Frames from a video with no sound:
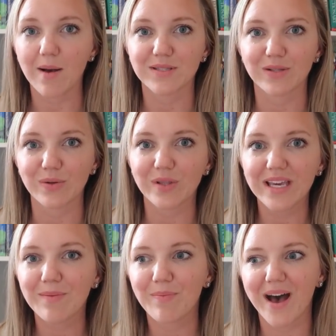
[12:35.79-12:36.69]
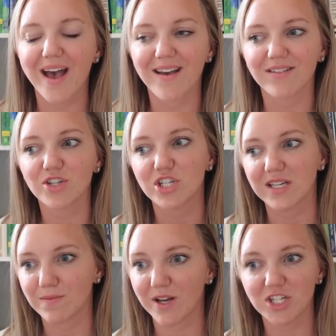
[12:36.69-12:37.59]
Absolutely, but
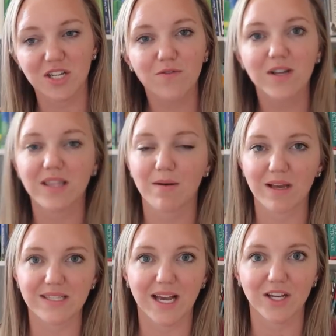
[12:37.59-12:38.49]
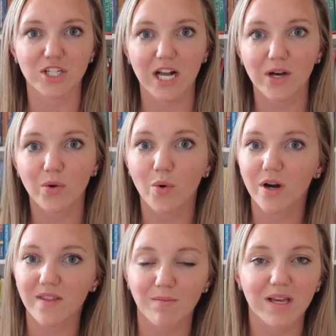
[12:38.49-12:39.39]
she's much different than my second child
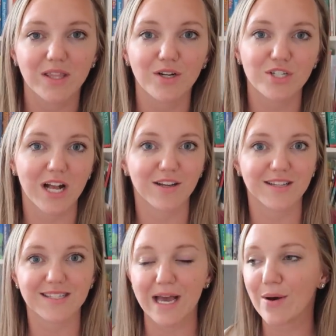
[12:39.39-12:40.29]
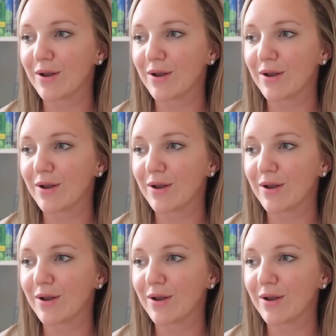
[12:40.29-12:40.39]
or than my third child is now,